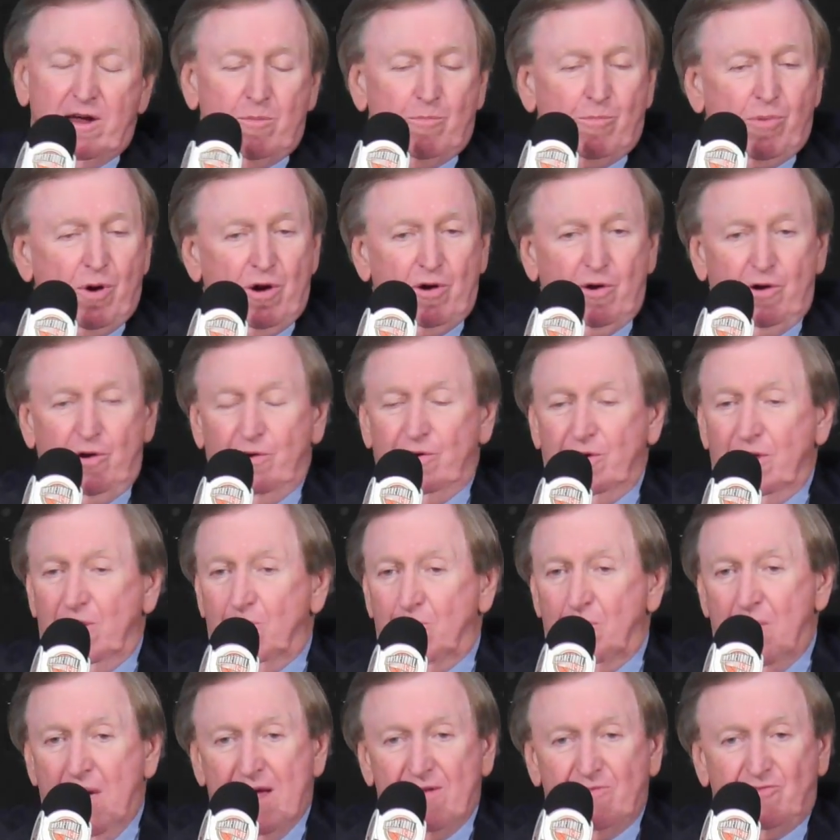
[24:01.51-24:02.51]
Bird
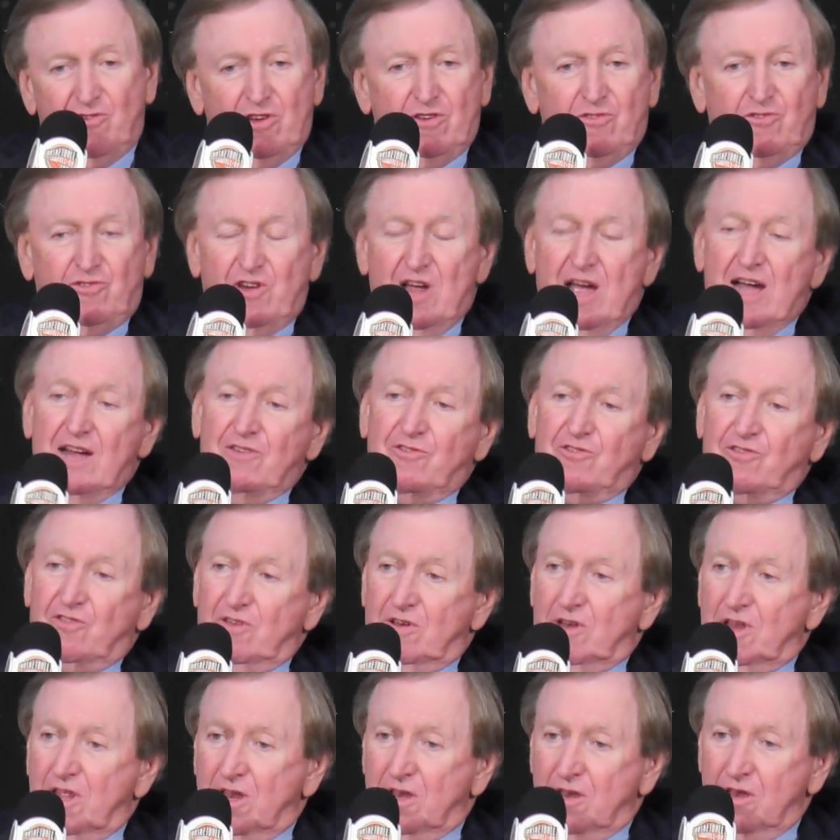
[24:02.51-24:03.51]
and Magic
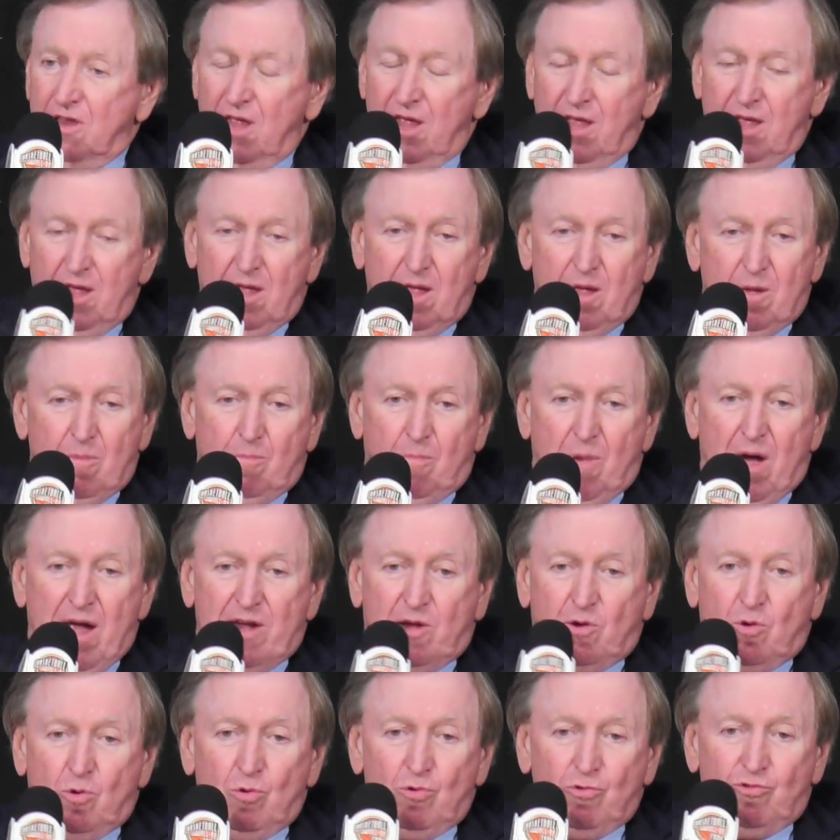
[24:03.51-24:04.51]
Johnson and
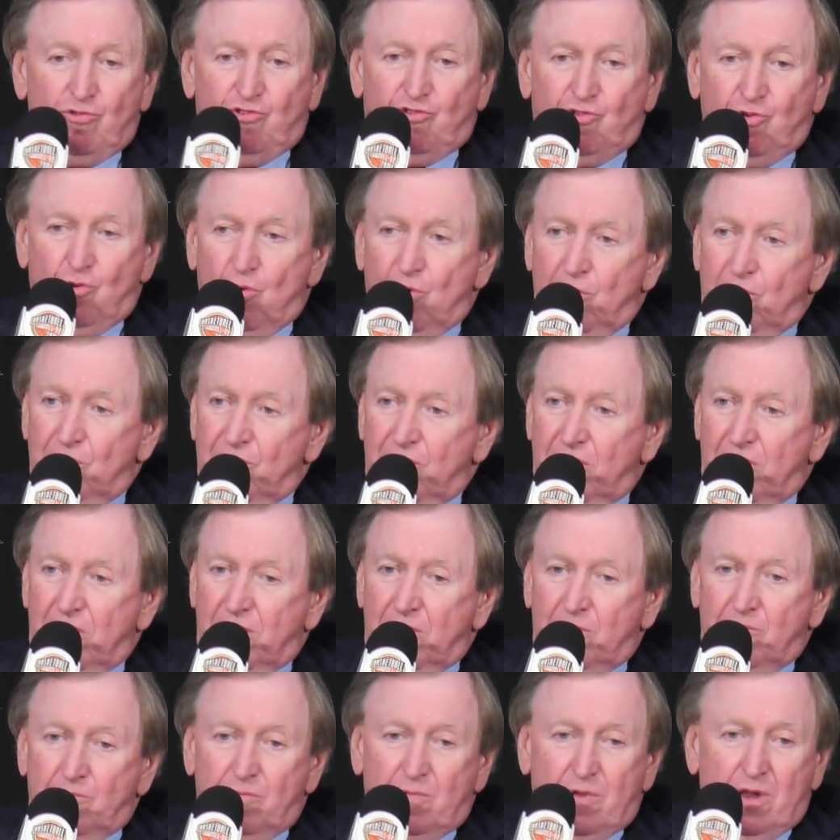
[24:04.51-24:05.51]
Michael Jordan
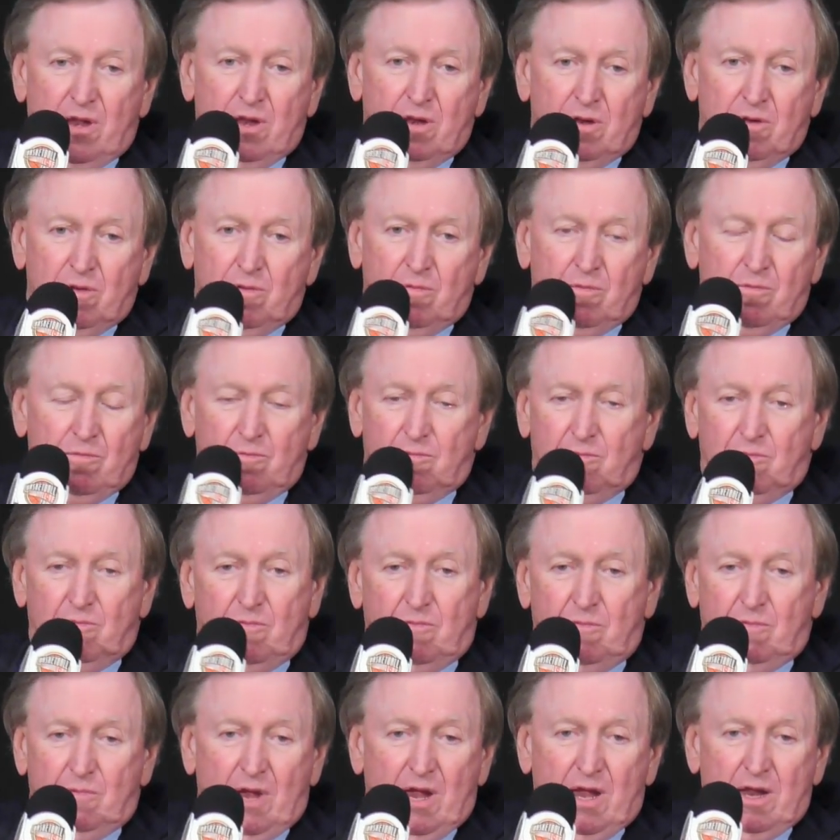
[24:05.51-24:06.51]
and
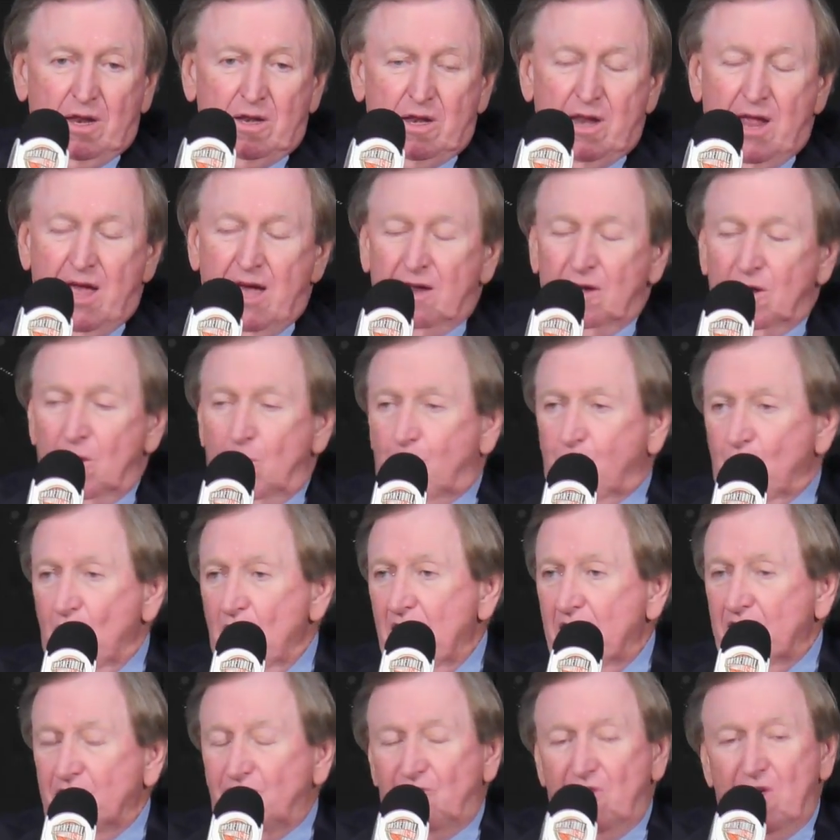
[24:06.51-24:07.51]
now
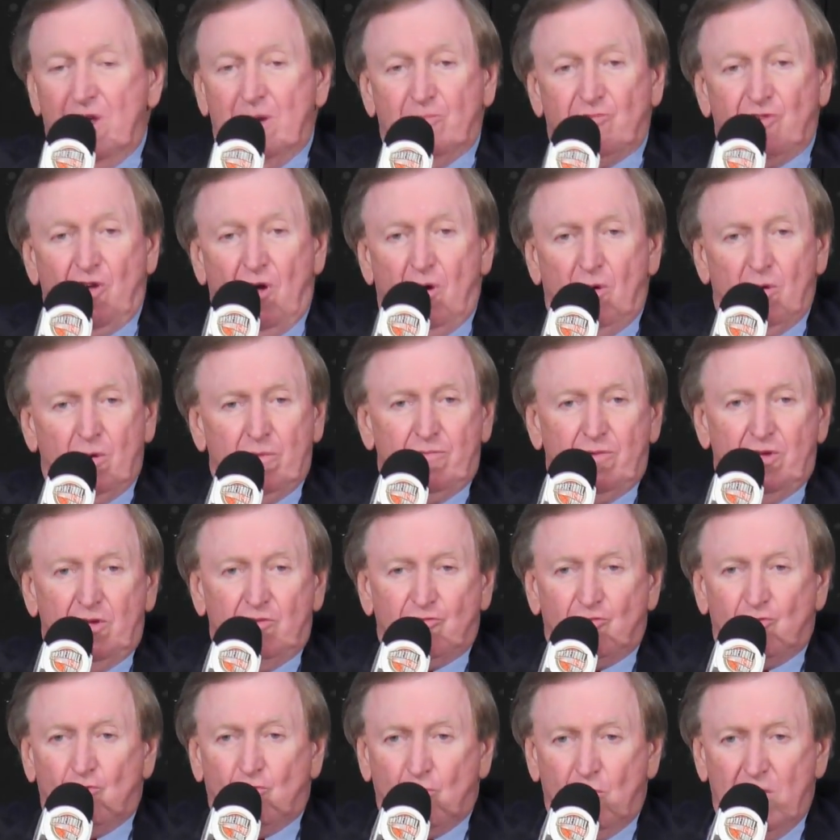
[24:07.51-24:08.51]
LeBron James, all of
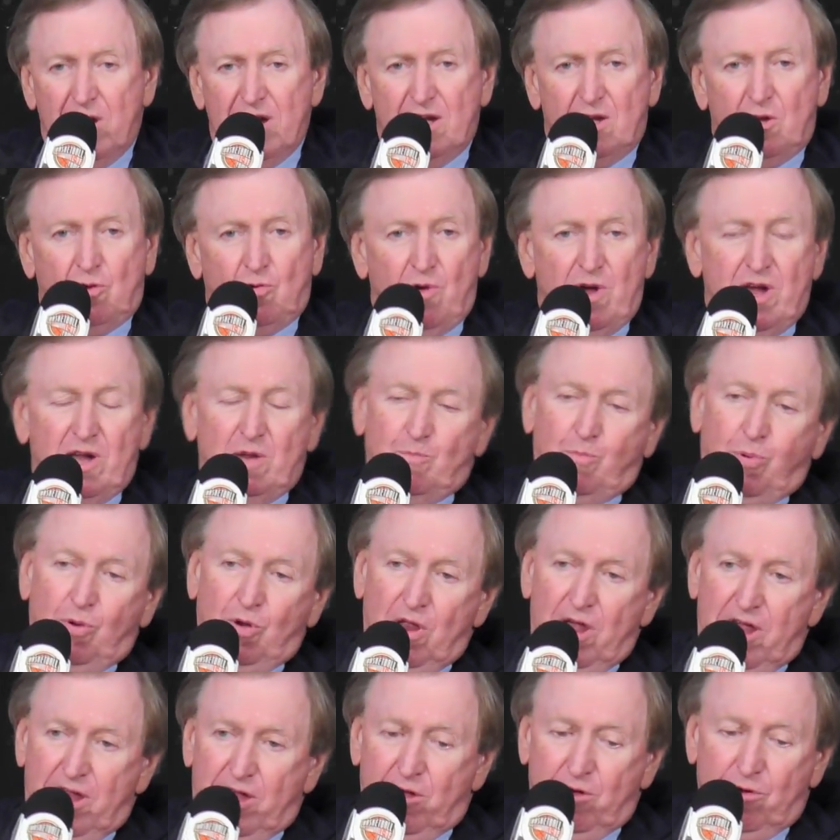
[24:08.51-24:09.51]
these great, great
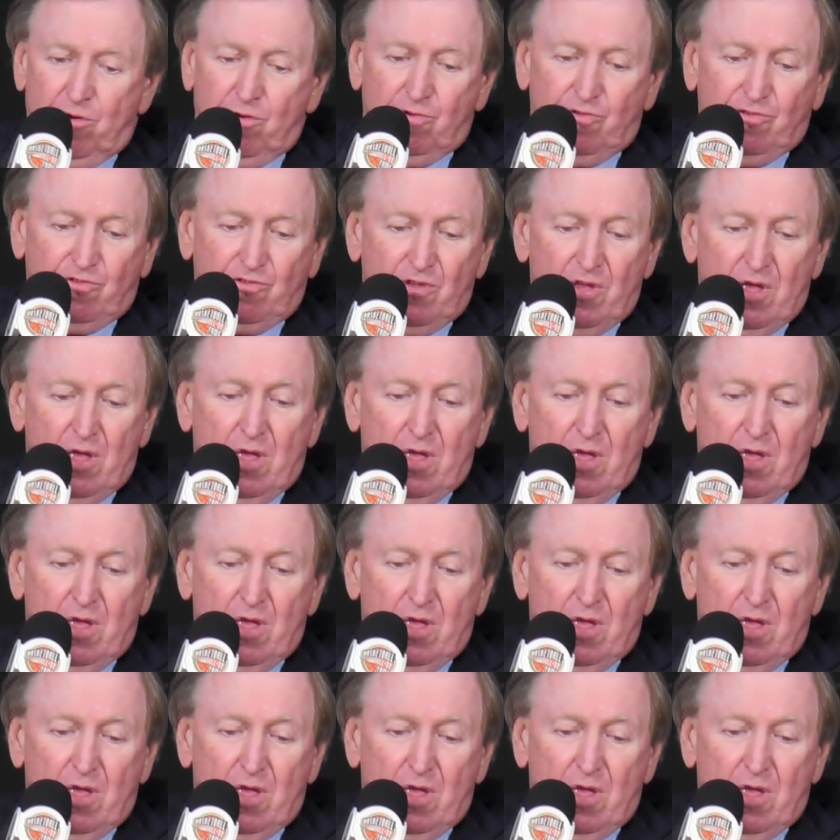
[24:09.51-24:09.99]
players